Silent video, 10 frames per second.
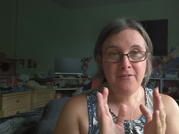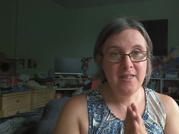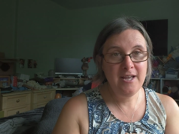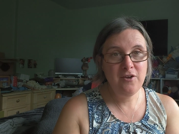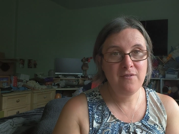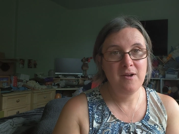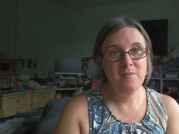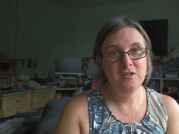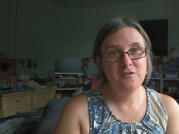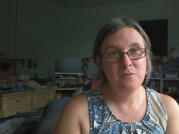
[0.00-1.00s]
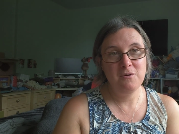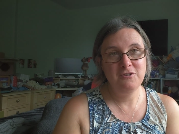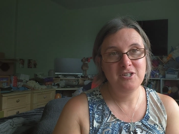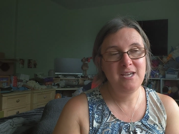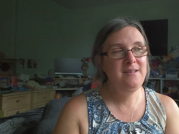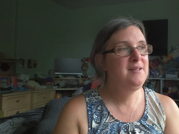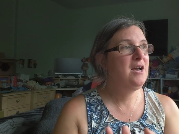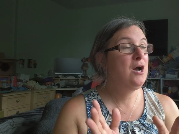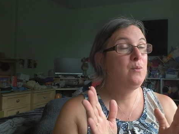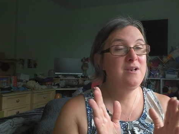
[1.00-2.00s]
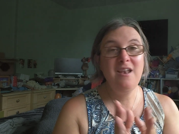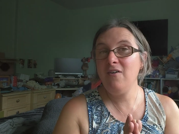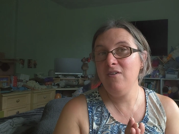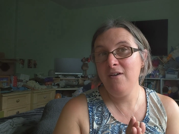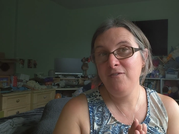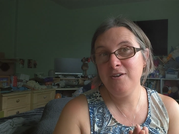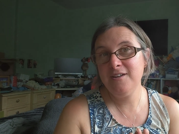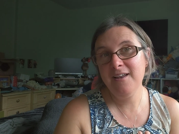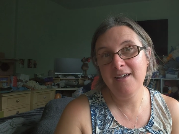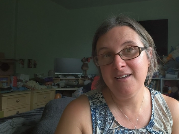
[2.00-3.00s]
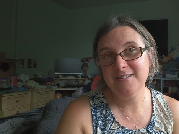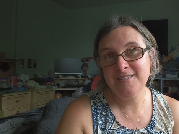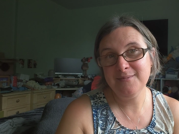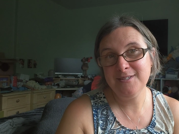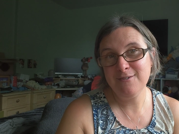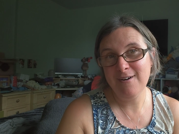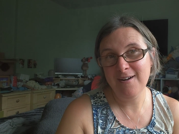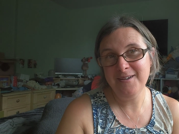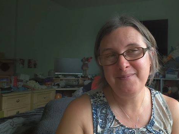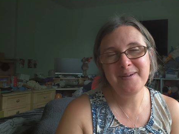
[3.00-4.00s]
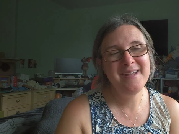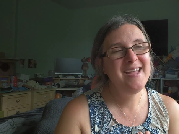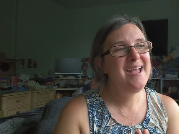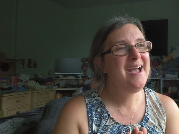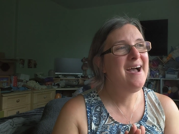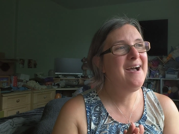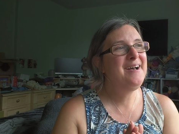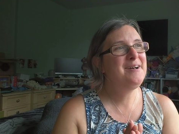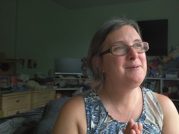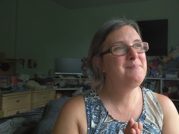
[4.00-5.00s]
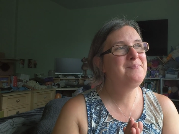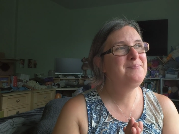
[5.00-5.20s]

thank you very much for watching. I would love it if you could like and subscribe. I